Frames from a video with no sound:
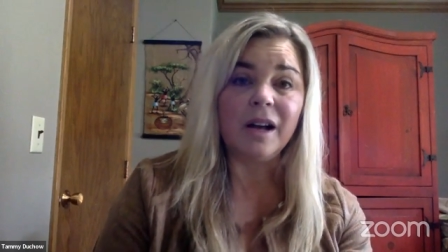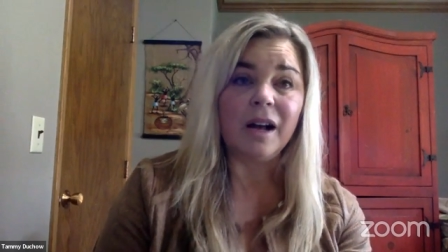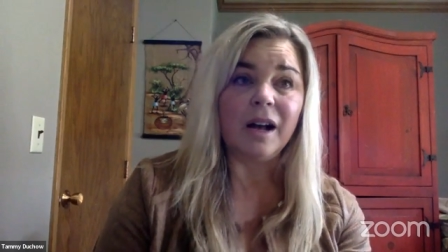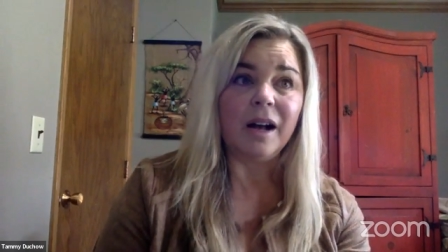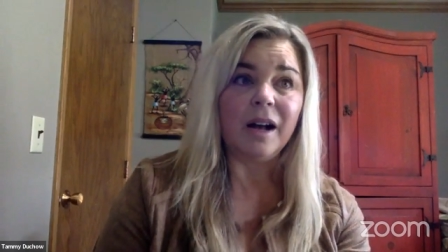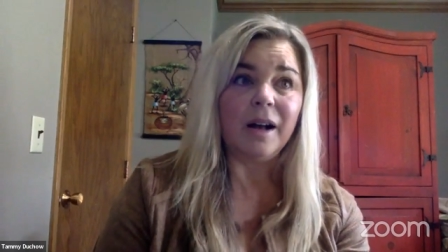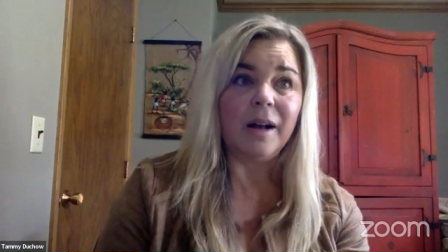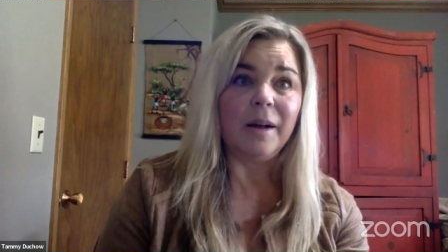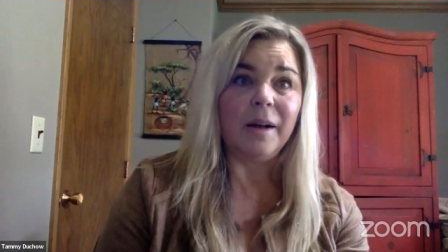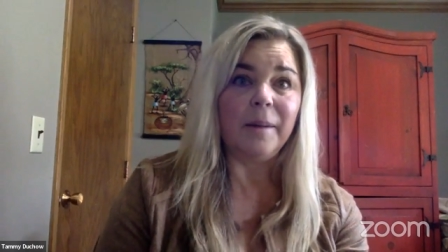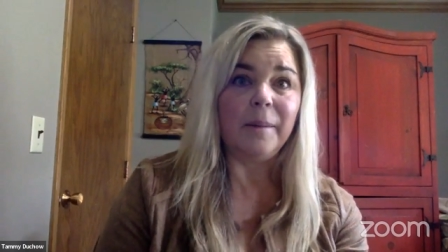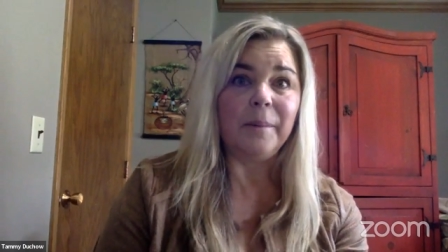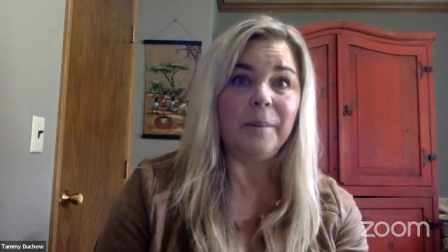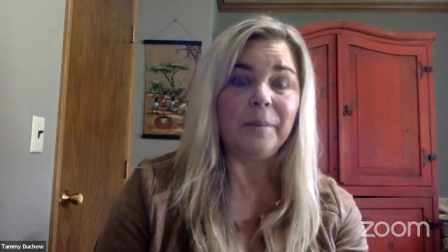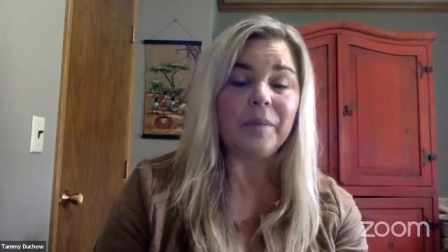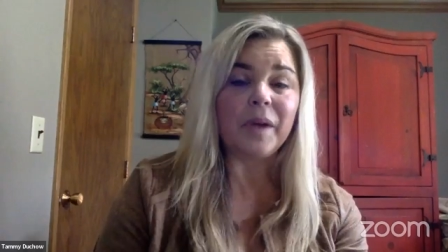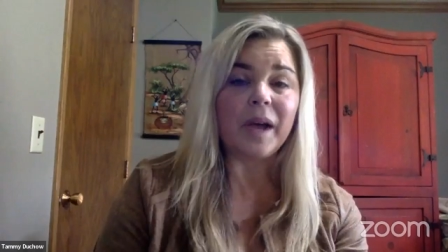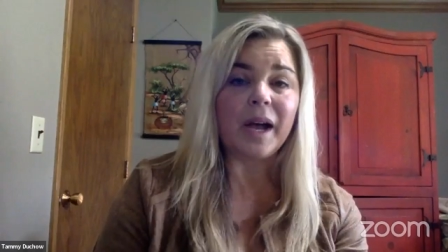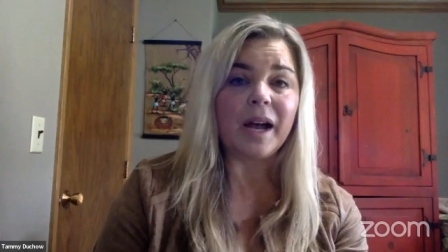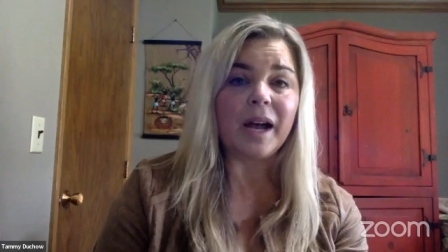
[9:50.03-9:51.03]

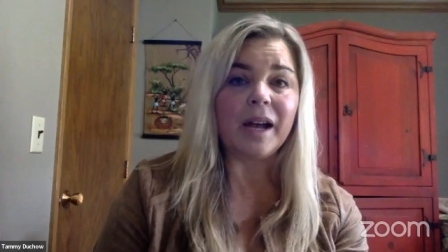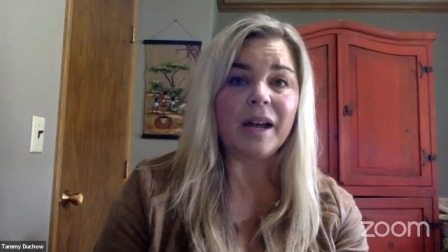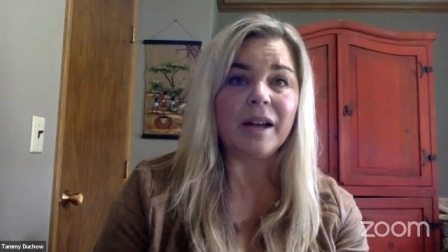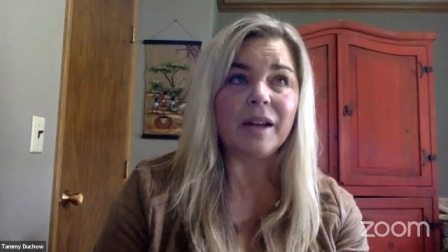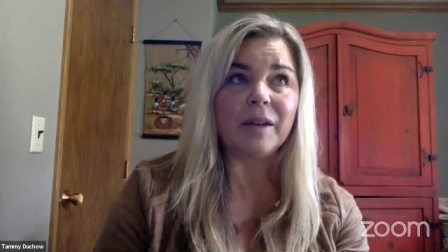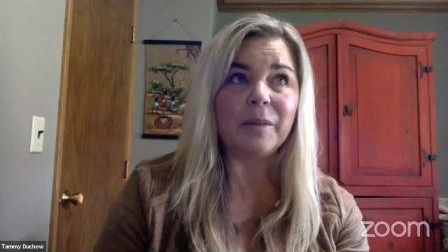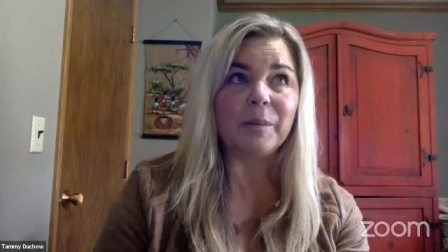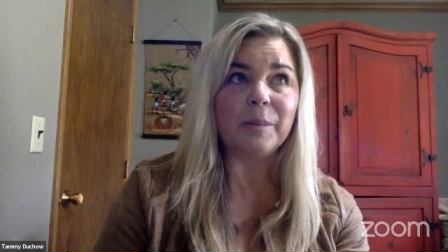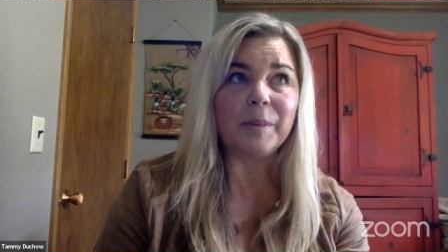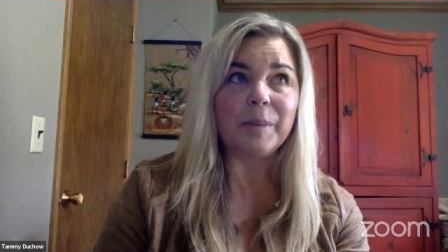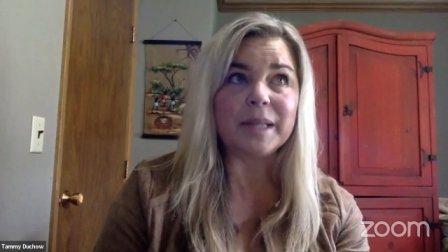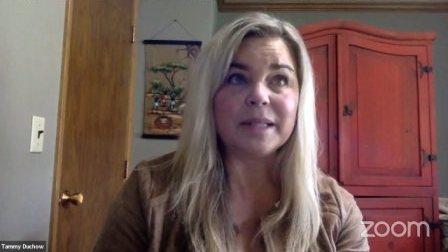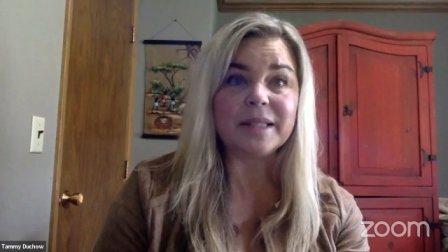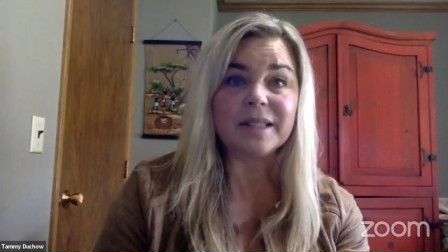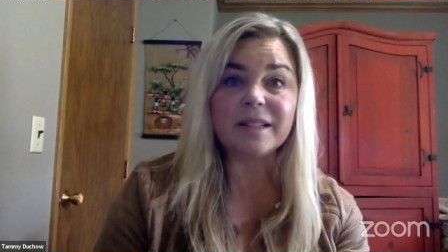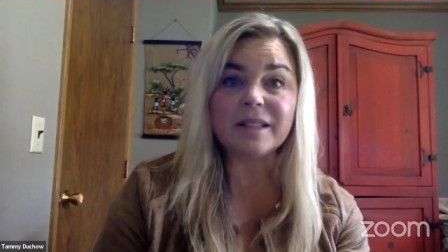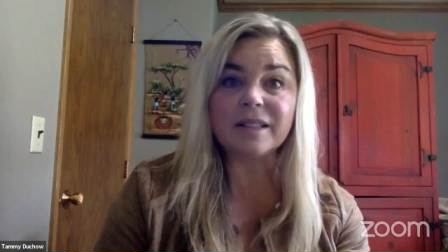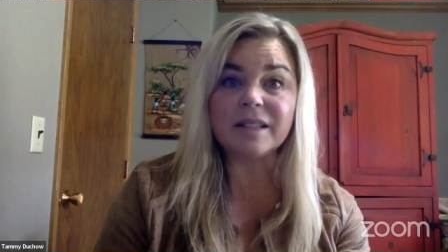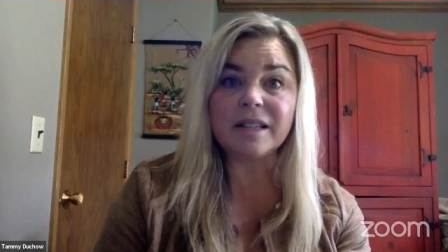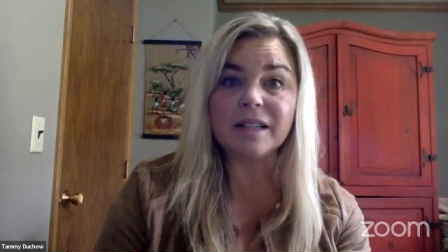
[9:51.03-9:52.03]
I
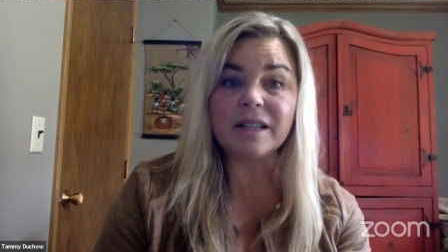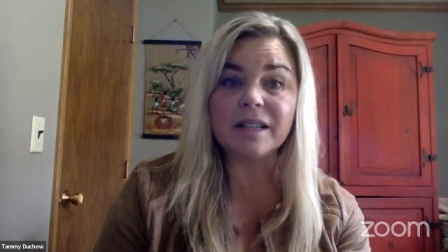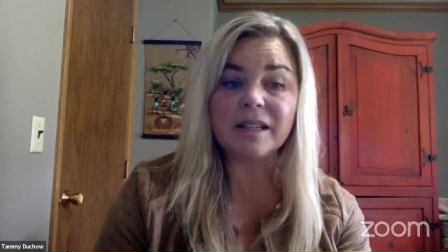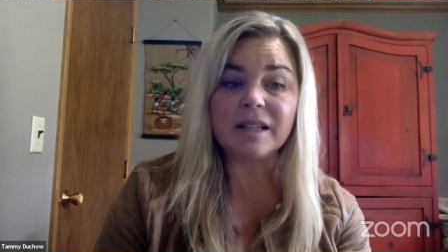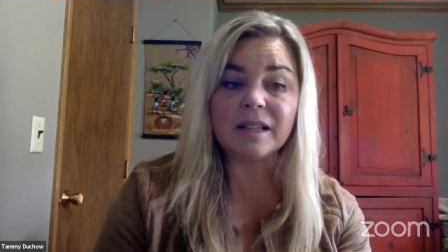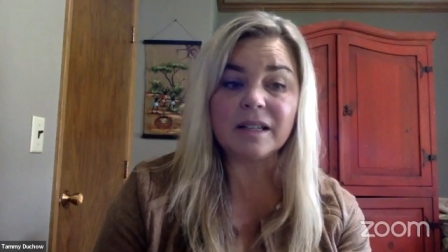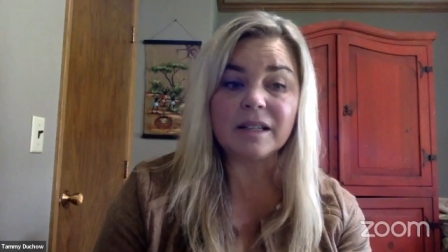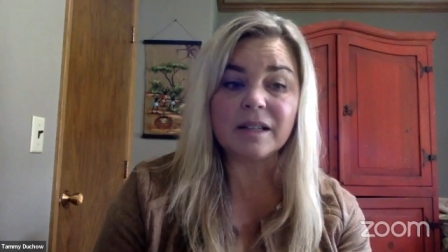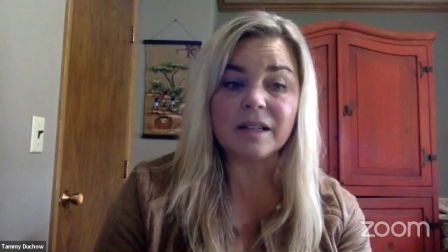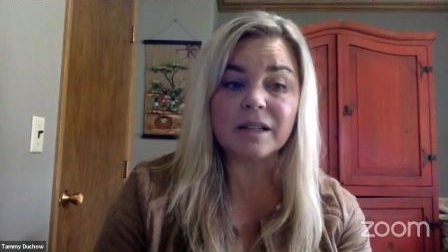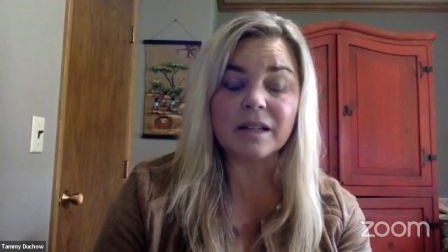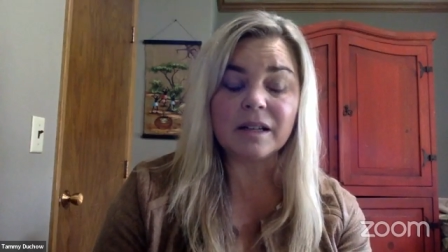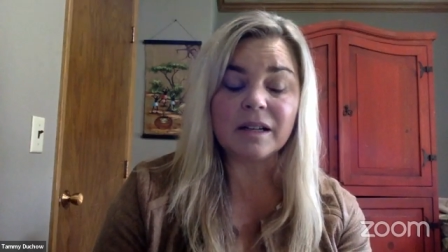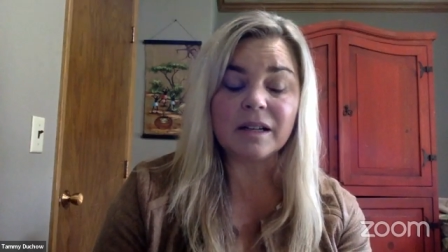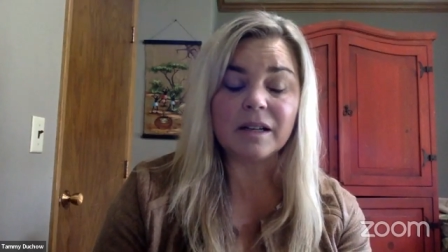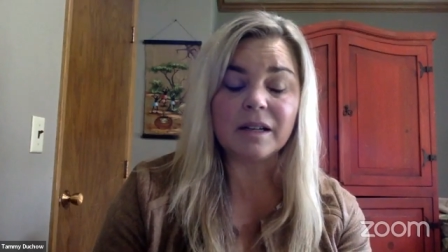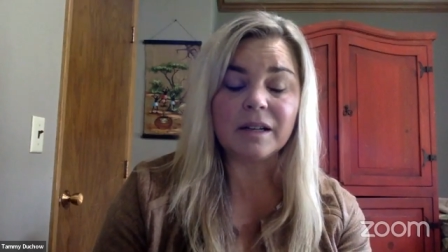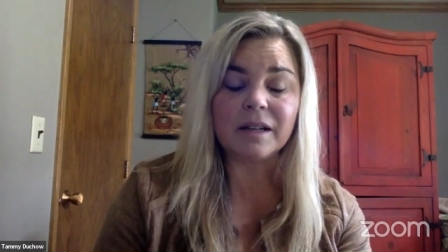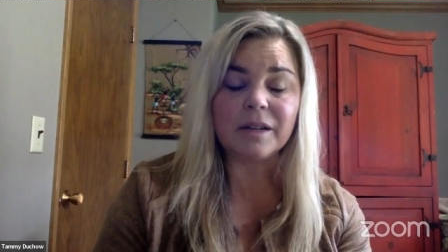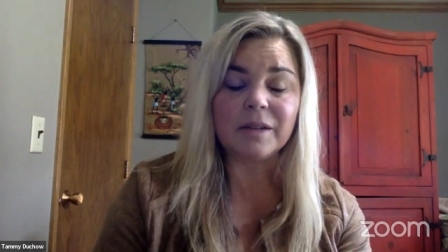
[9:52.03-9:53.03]
basically
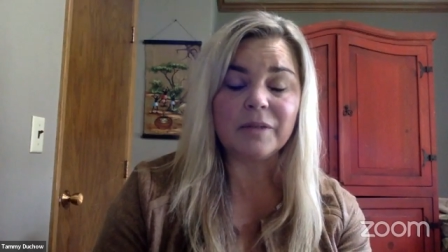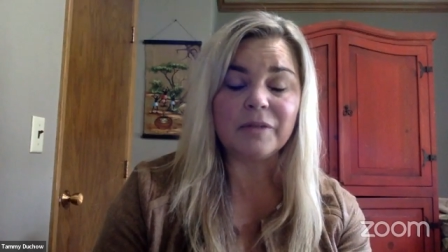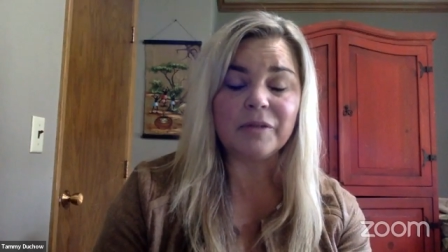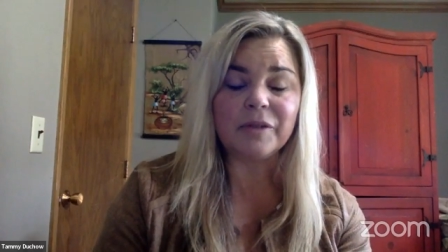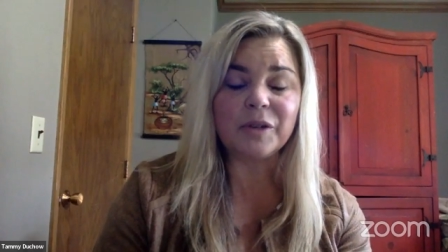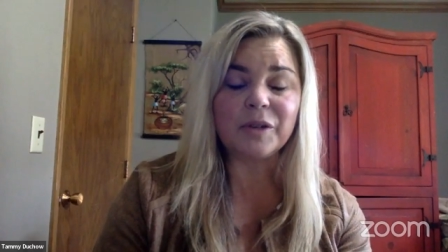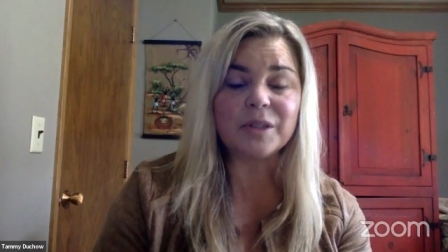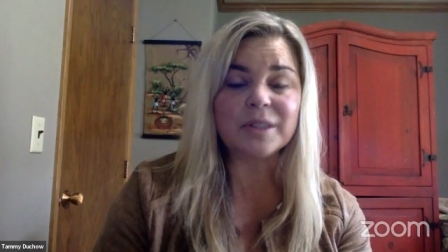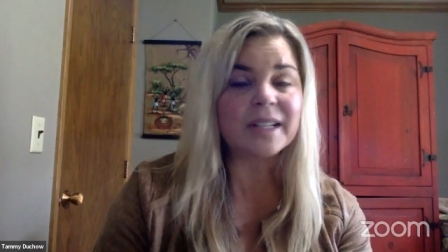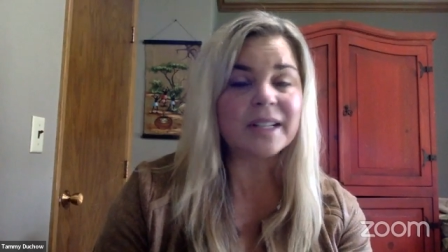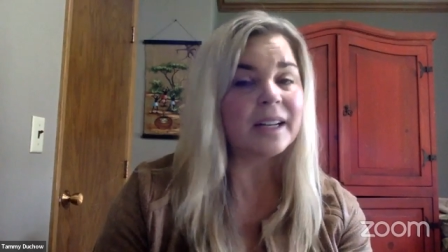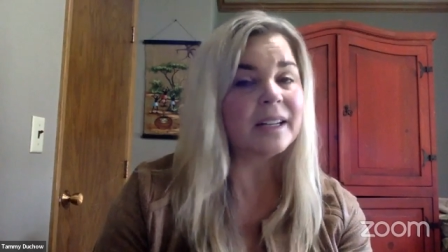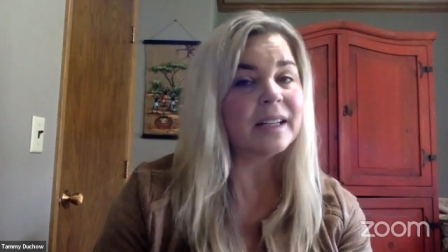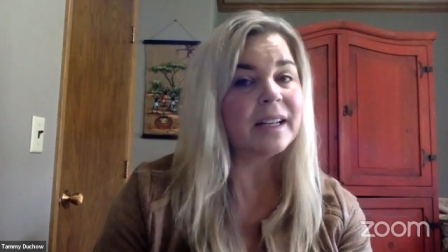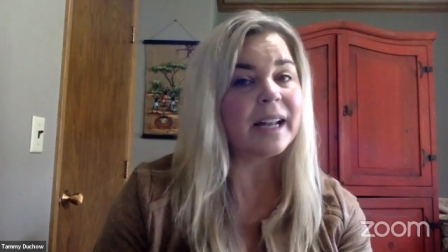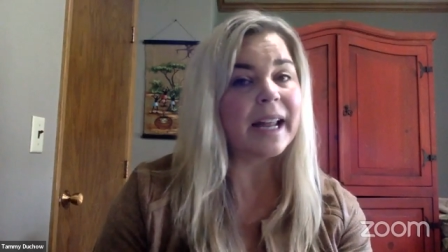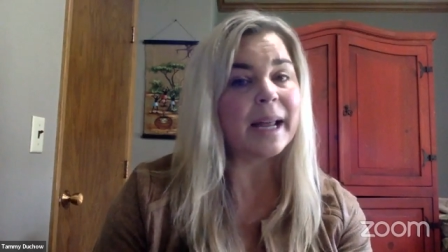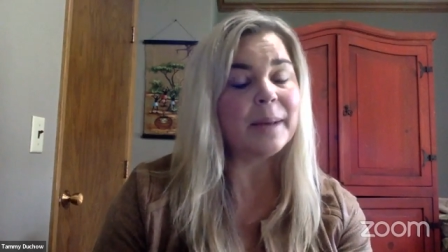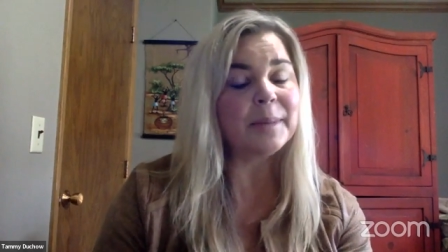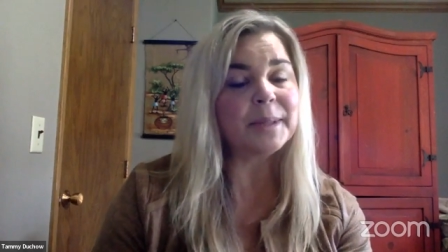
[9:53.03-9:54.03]
focused on
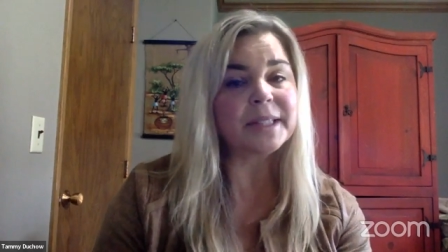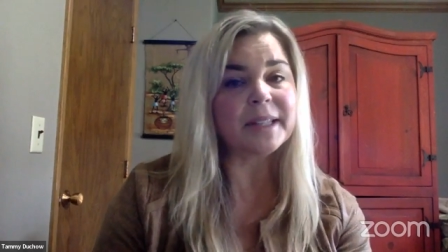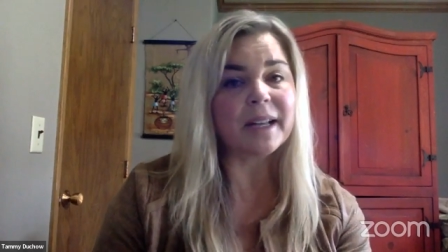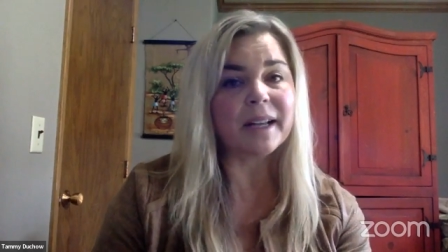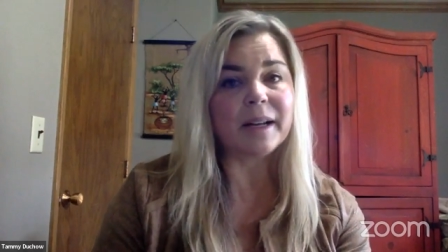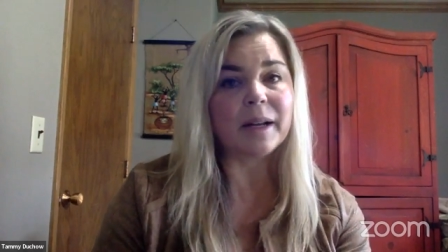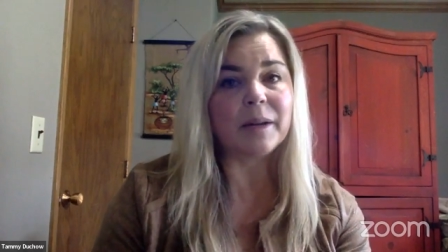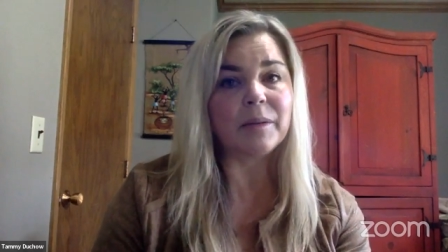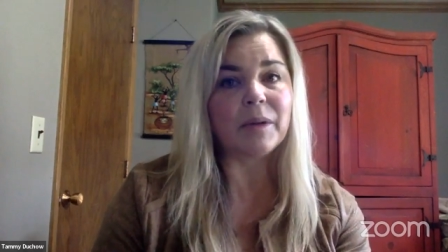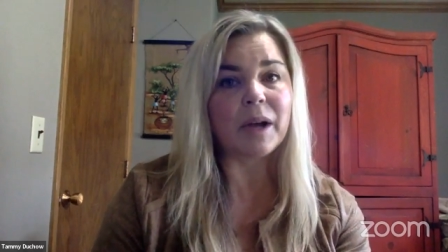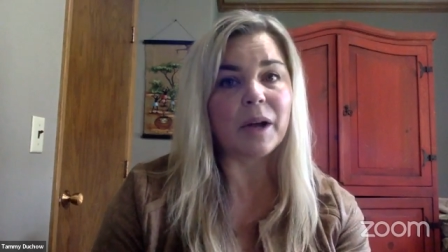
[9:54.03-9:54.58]
Amazon.